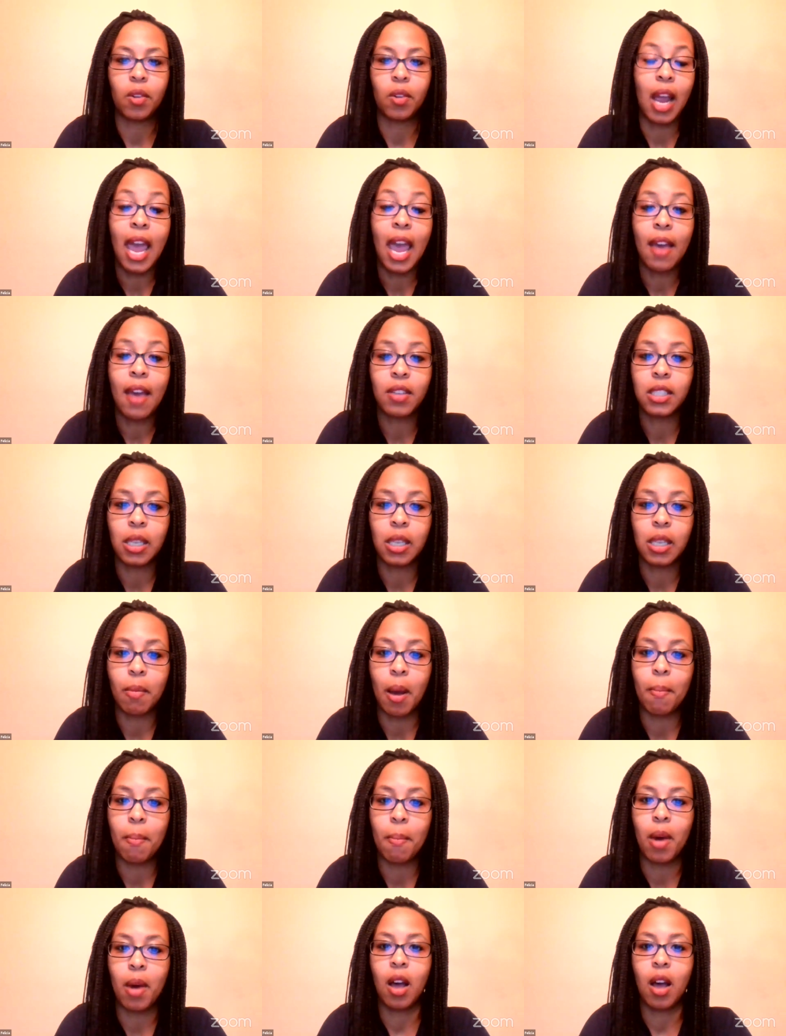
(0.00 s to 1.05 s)
I haven't seen my
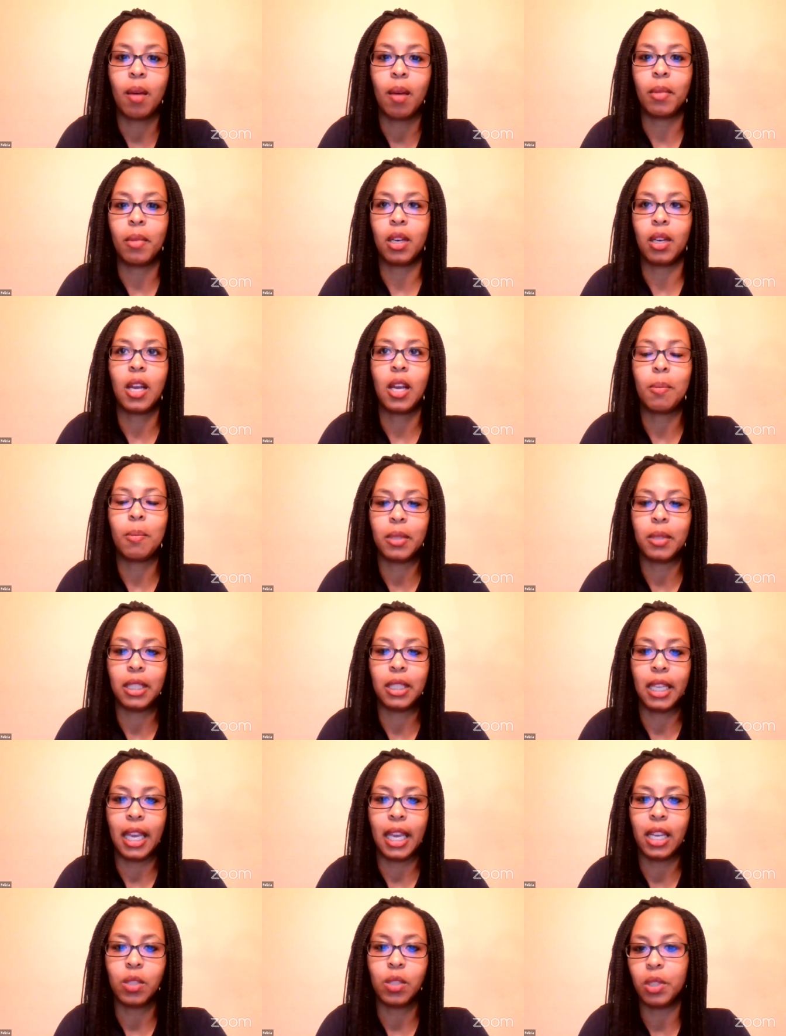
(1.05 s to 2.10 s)
mom in a couple of
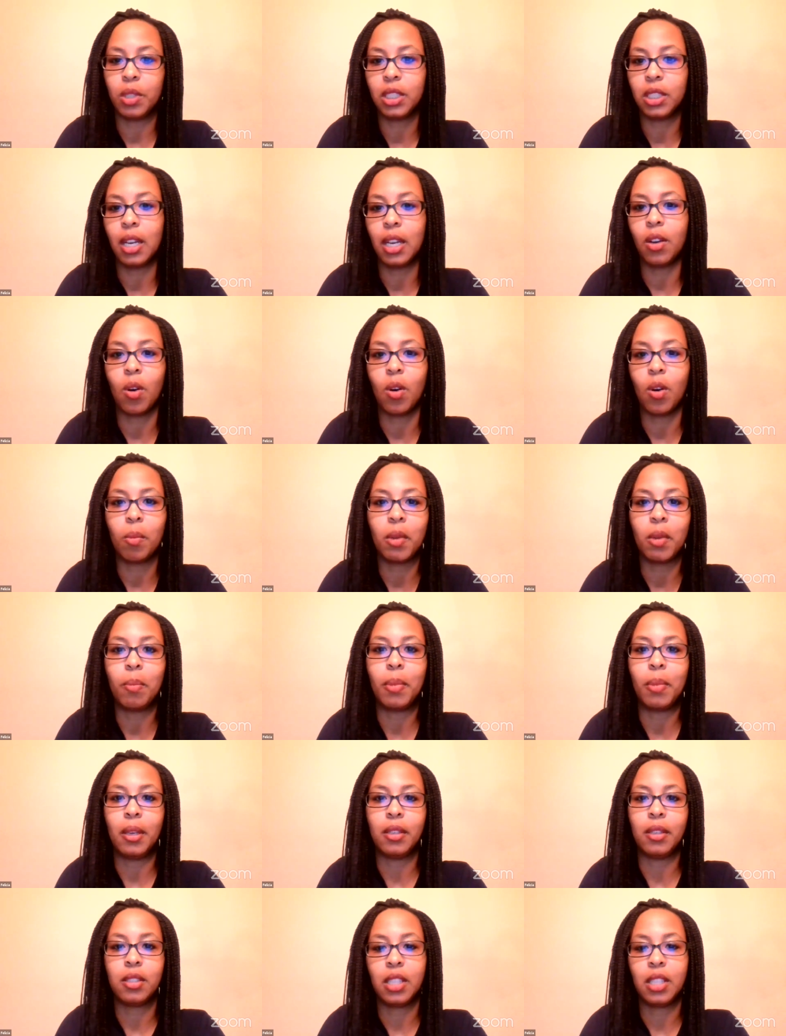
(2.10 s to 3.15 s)
days, which I
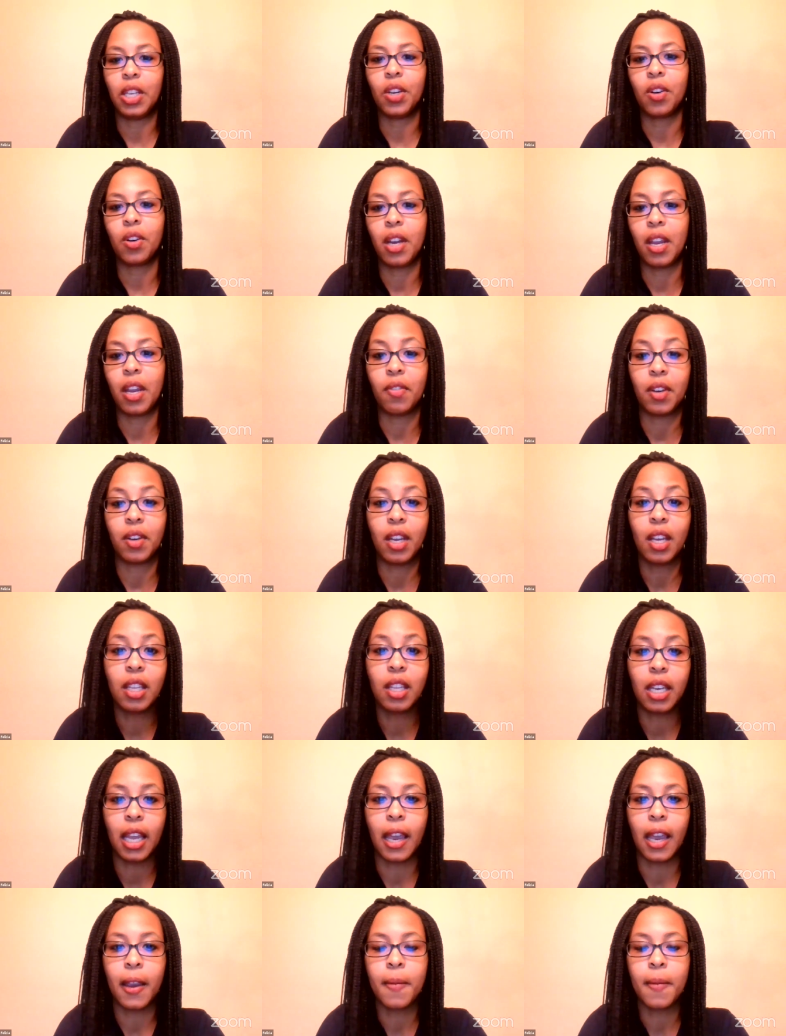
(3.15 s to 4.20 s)
normally see her every other
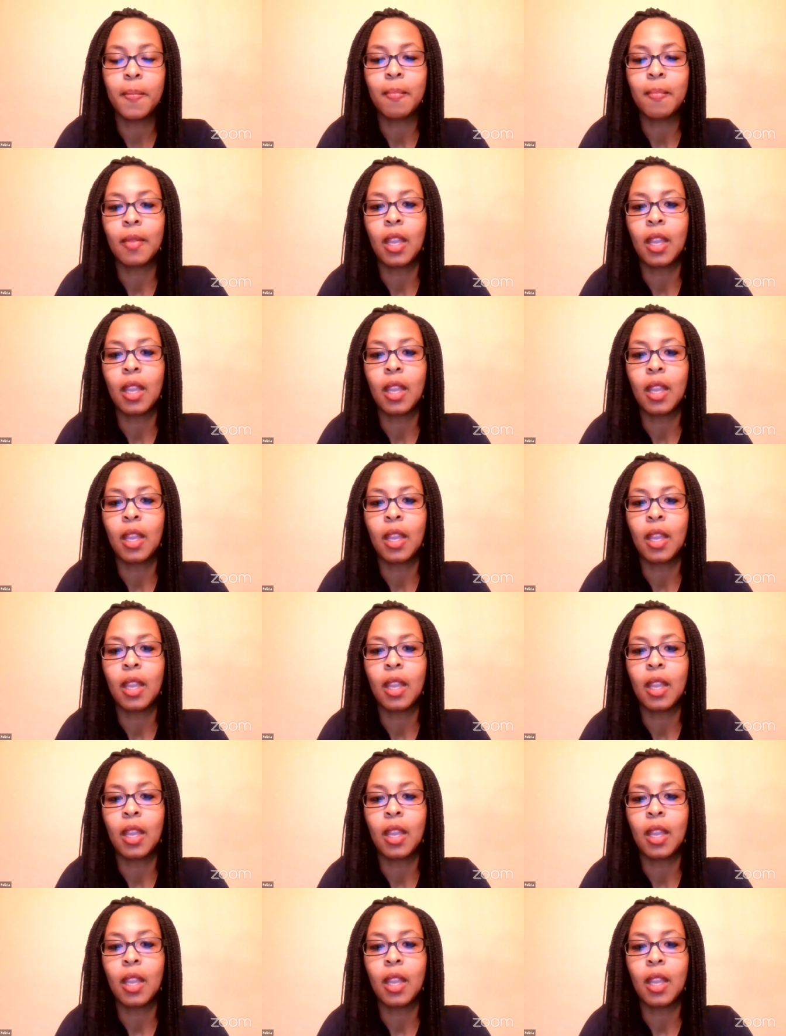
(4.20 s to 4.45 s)
day.